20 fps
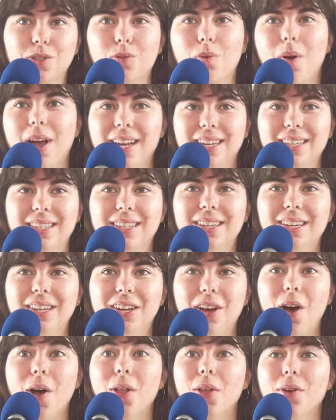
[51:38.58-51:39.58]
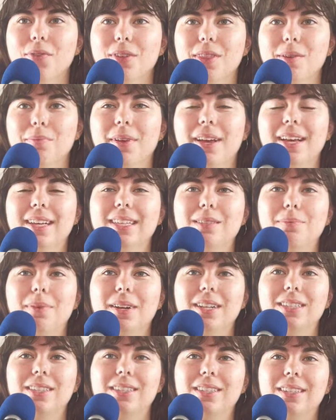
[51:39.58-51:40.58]
quite all over the place, but
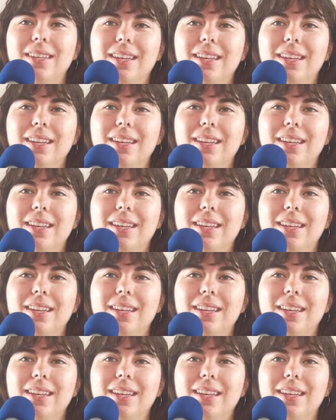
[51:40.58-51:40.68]
it's